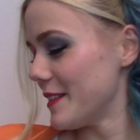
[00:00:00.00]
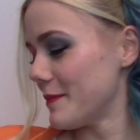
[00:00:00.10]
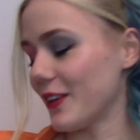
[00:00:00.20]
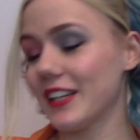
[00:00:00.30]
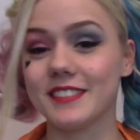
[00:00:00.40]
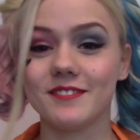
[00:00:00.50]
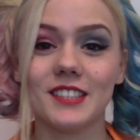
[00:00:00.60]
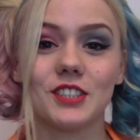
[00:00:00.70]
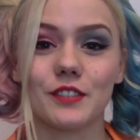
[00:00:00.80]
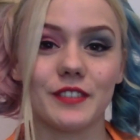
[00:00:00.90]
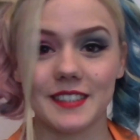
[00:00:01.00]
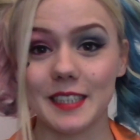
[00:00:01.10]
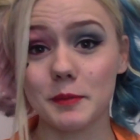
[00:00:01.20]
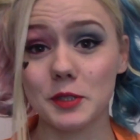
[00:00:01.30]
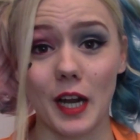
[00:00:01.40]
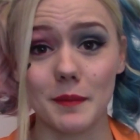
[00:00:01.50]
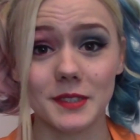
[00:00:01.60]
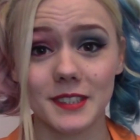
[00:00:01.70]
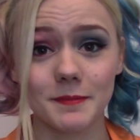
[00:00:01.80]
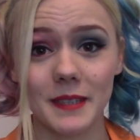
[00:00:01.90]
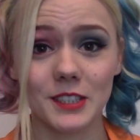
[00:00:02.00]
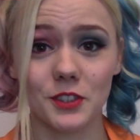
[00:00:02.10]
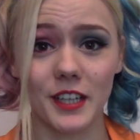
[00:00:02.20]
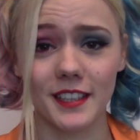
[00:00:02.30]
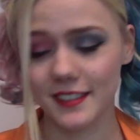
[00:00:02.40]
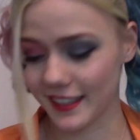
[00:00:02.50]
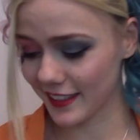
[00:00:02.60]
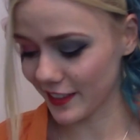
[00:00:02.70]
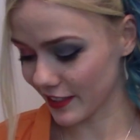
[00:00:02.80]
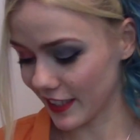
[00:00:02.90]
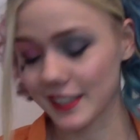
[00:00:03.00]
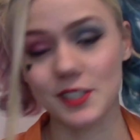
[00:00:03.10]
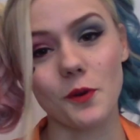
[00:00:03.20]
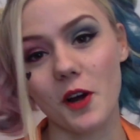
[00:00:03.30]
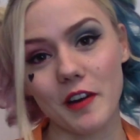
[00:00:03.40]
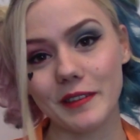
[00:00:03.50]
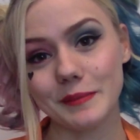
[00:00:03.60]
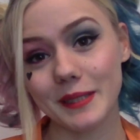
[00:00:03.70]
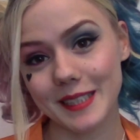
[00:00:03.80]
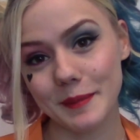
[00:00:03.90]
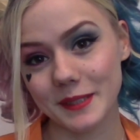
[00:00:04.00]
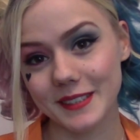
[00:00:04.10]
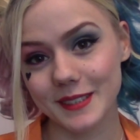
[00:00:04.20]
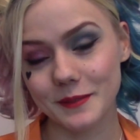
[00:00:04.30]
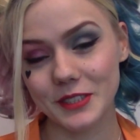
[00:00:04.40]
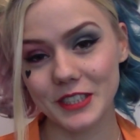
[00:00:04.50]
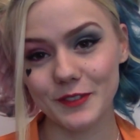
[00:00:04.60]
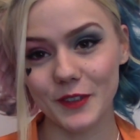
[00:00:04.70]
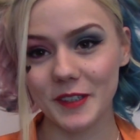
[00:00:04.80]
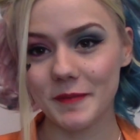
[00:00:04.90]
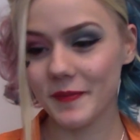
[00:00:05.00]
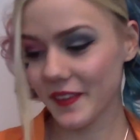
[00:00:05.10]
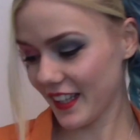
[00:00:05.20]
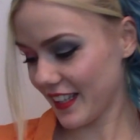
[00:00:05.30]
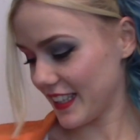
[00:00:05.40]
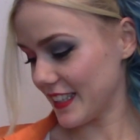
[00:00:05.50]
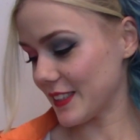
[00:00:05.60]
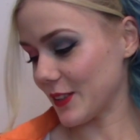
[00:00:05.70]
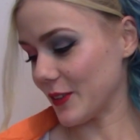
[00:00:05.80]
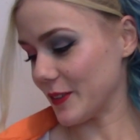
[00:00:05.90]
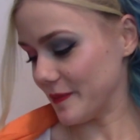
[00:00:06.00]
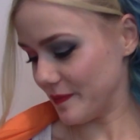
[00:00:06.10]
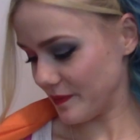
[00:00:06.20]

but it, it just feels like pyjamas. It's great. And I literally get to walk around in my slippers, which is fun. So